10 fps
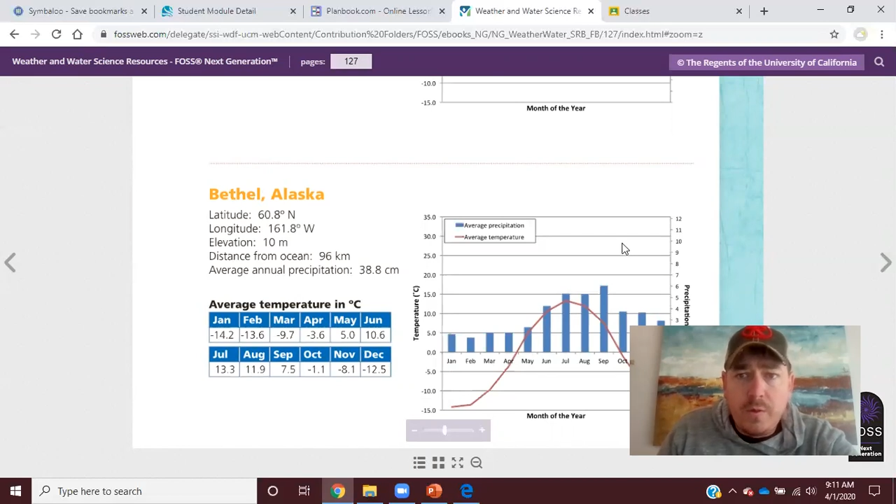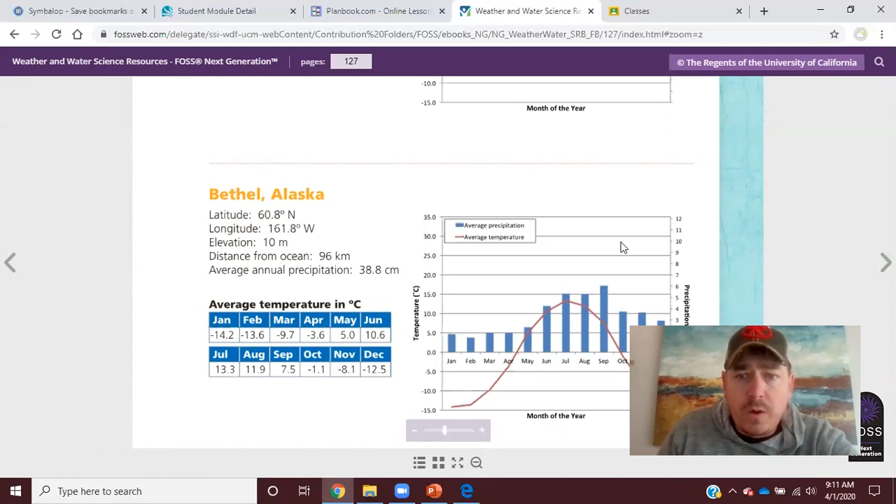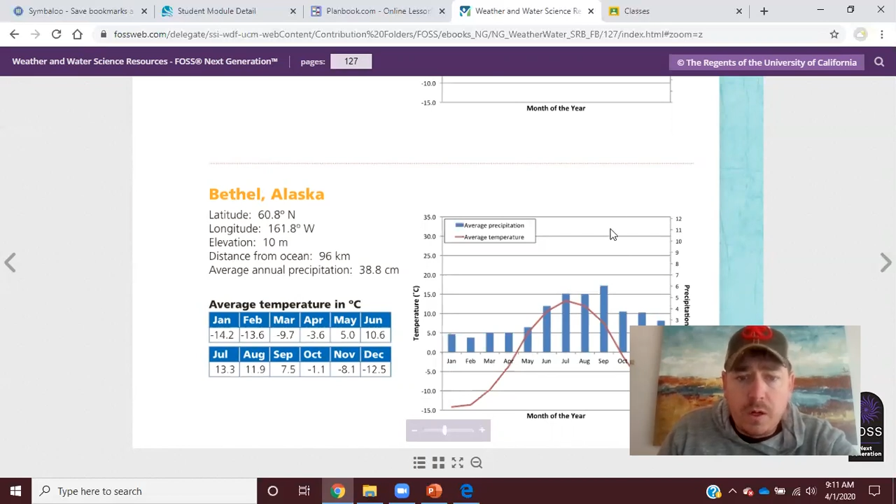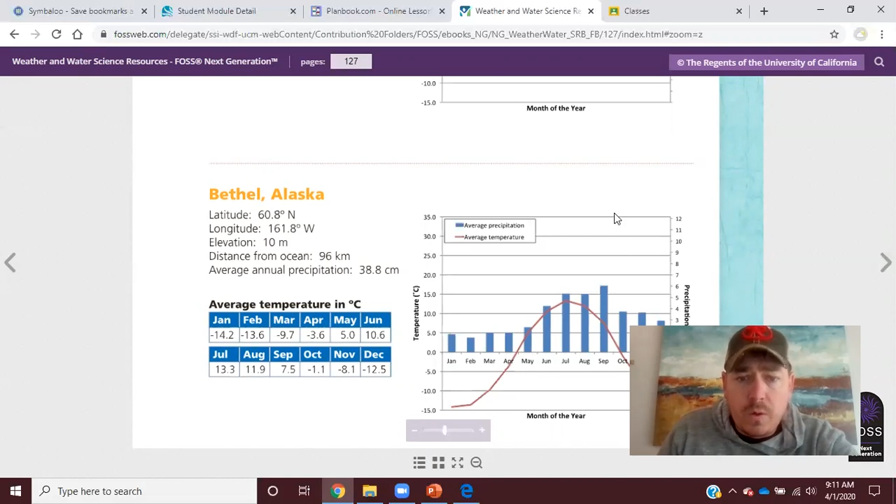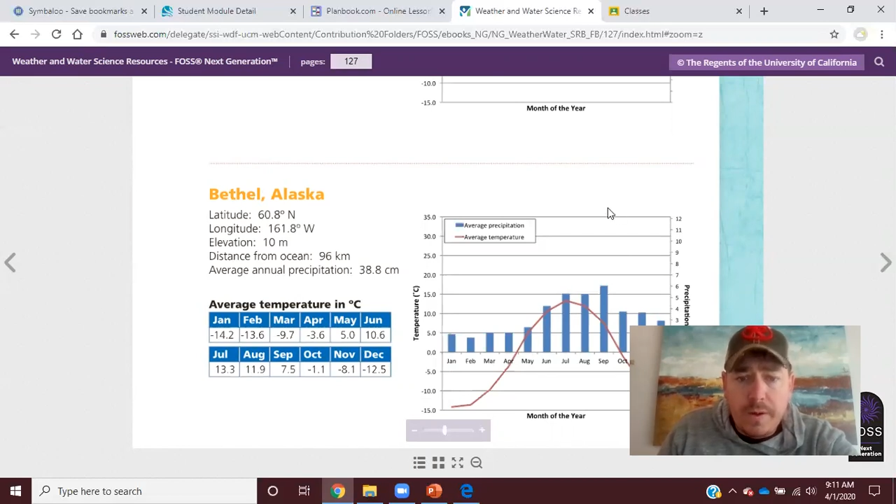
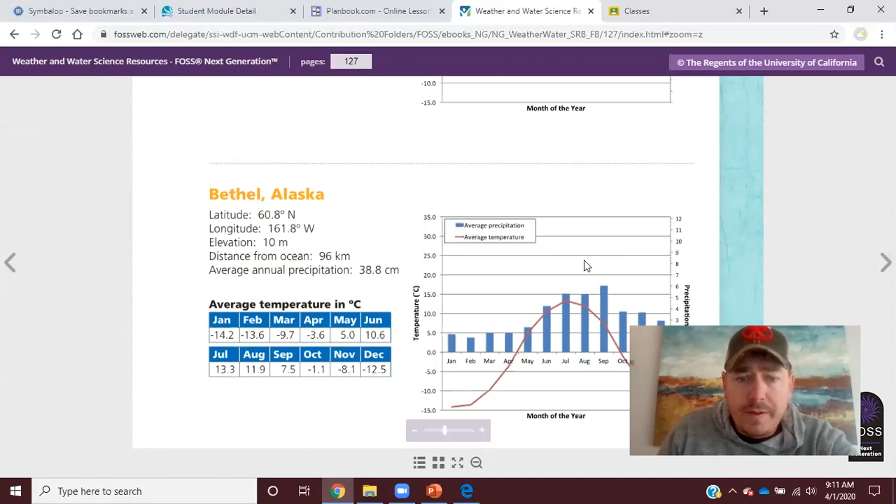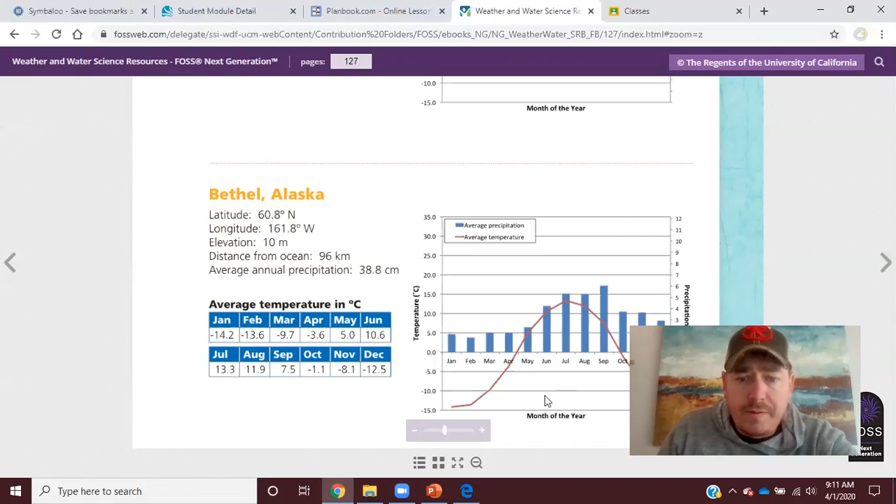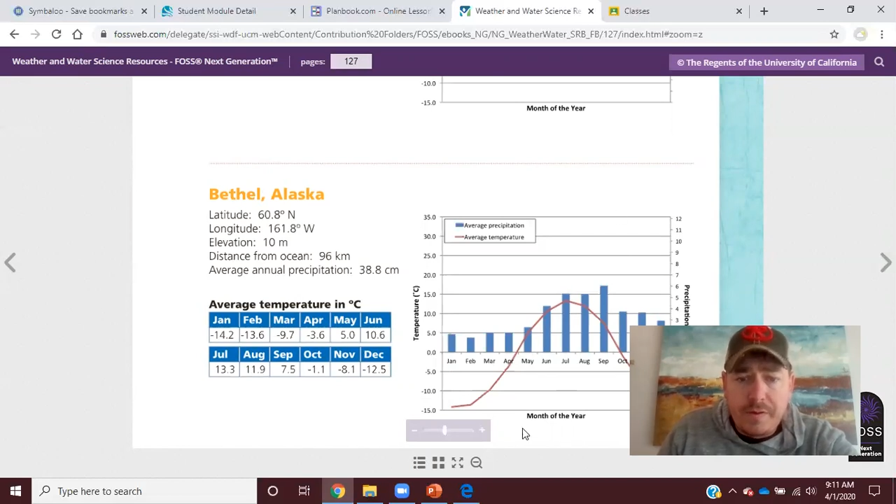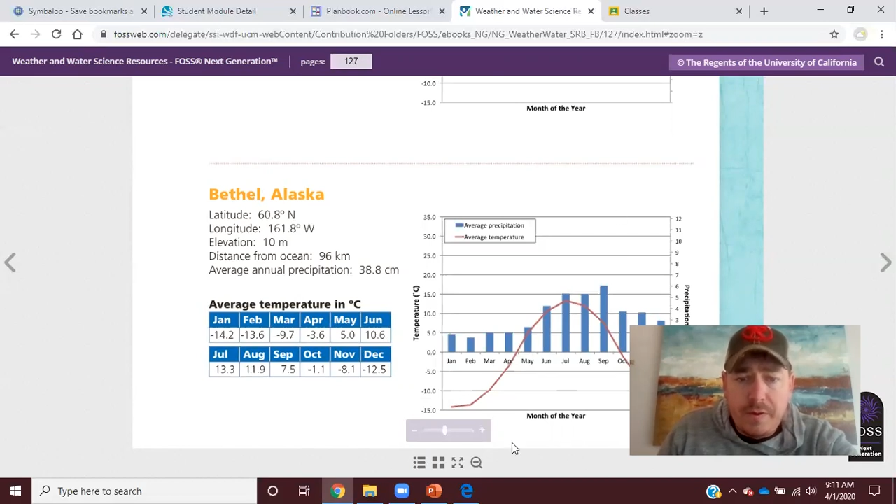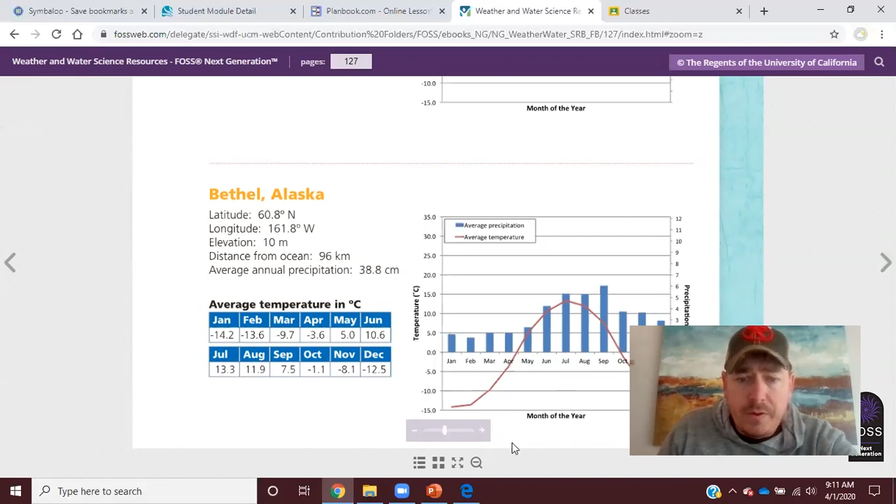you are
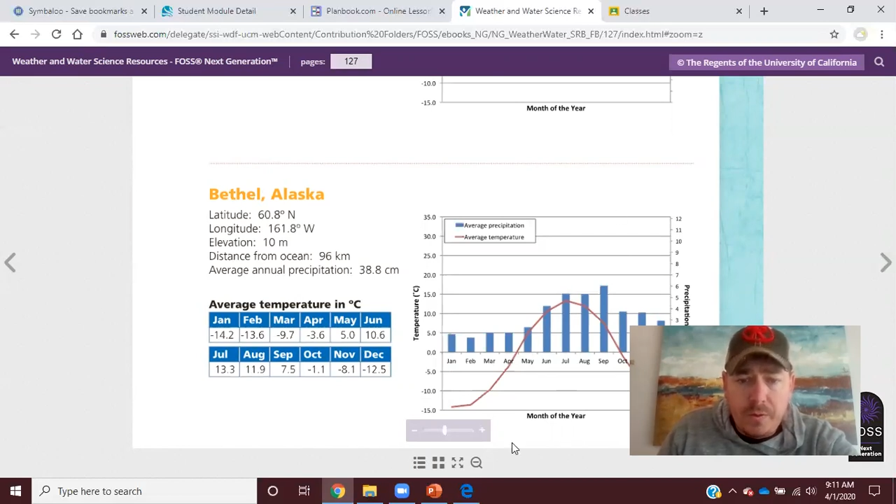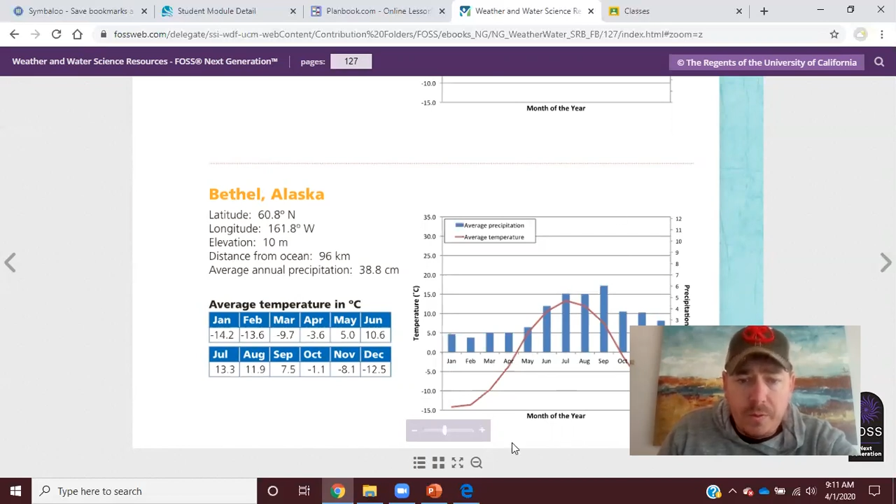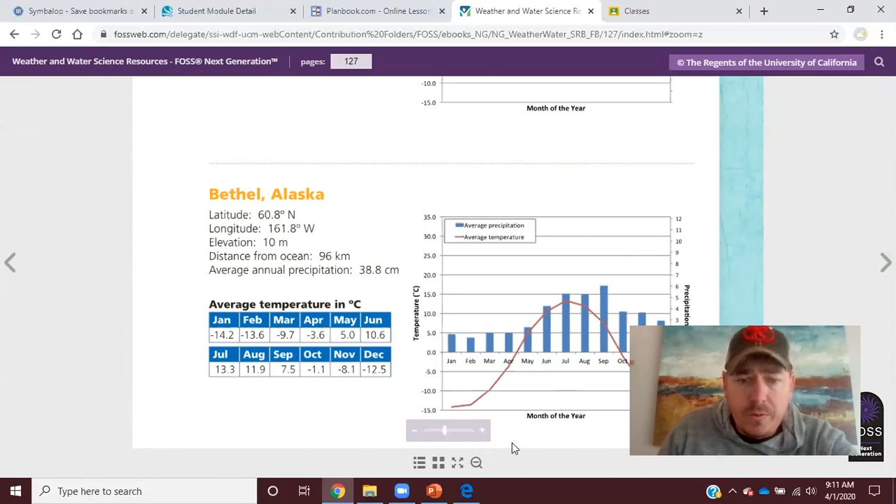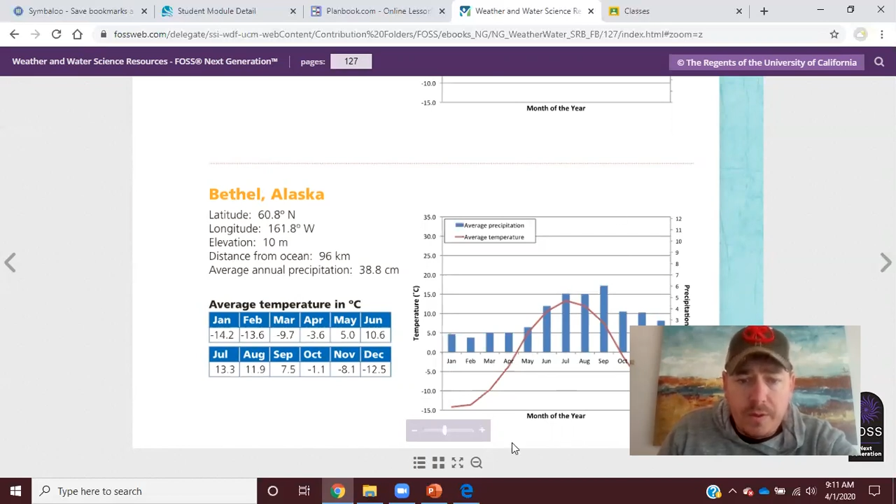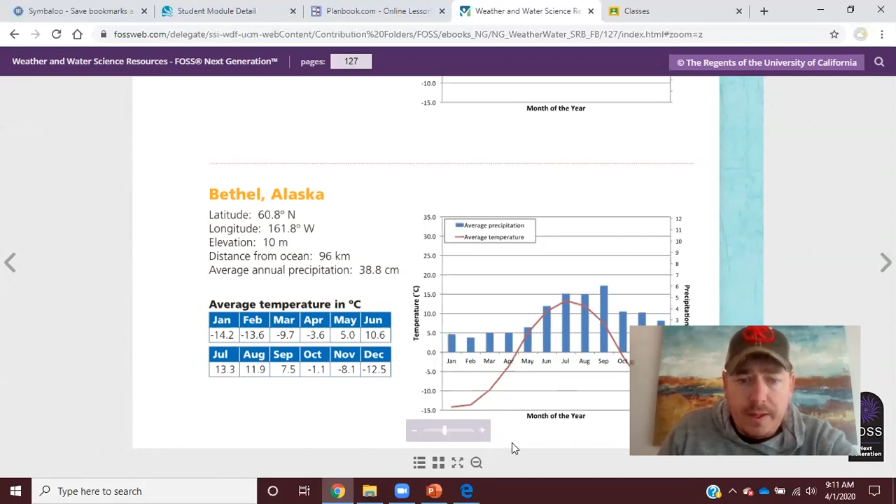going to do